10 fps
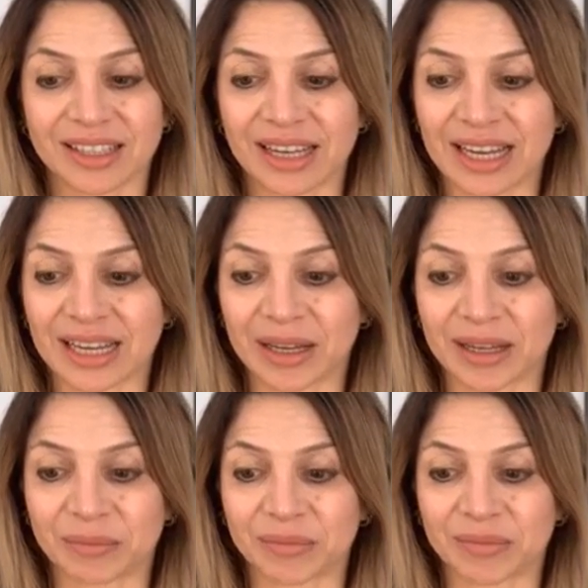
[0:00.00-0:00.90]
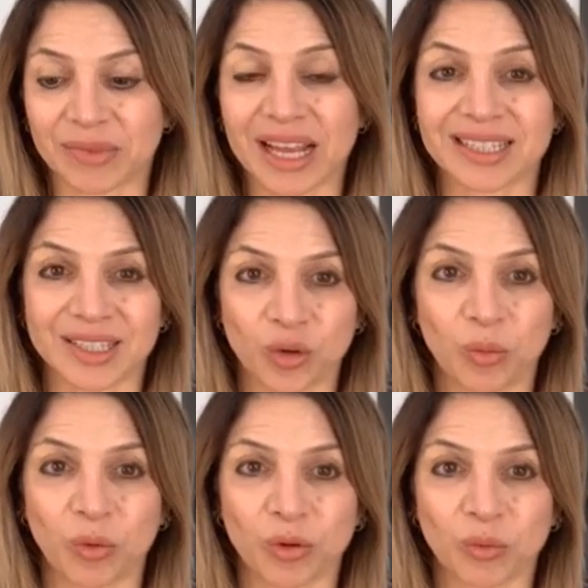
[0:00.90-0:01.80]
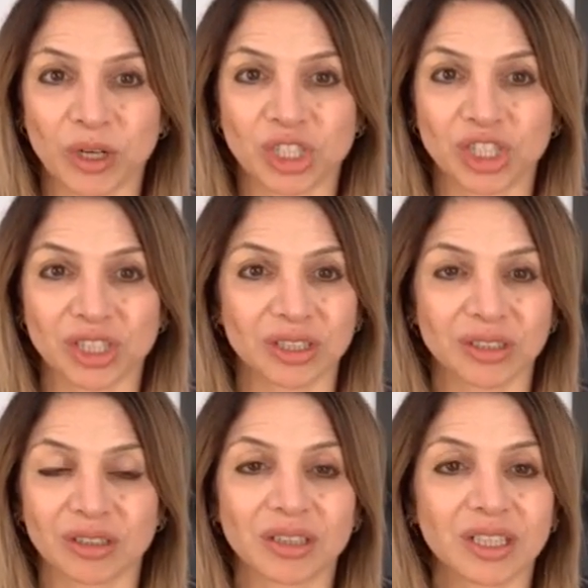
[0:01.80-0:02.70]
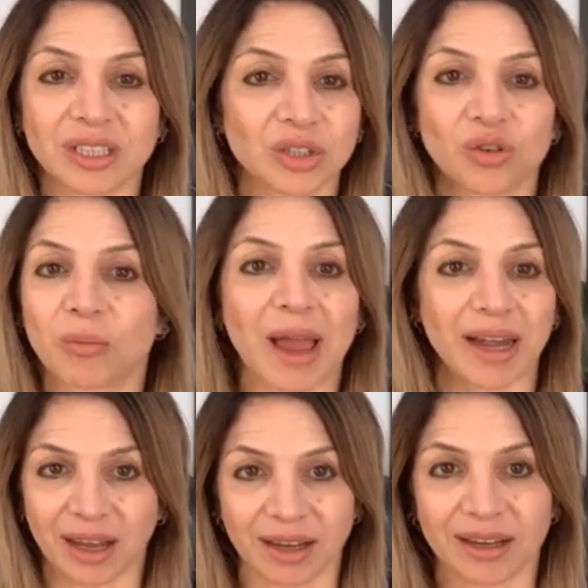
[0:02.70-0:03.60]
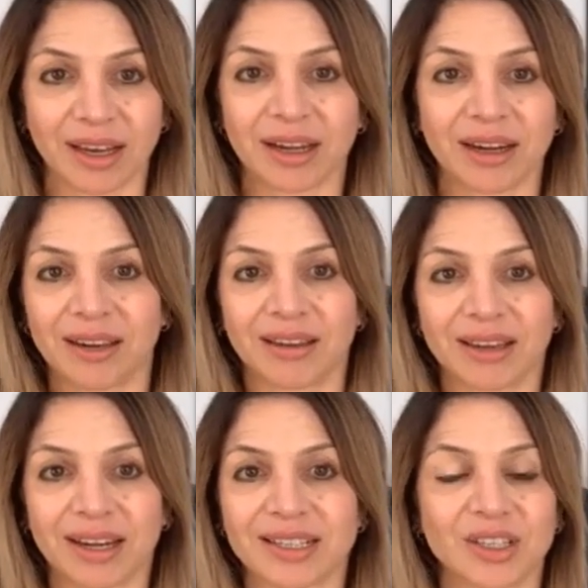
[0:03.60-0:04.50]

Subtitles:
a stillborn, which is traumatic. It's a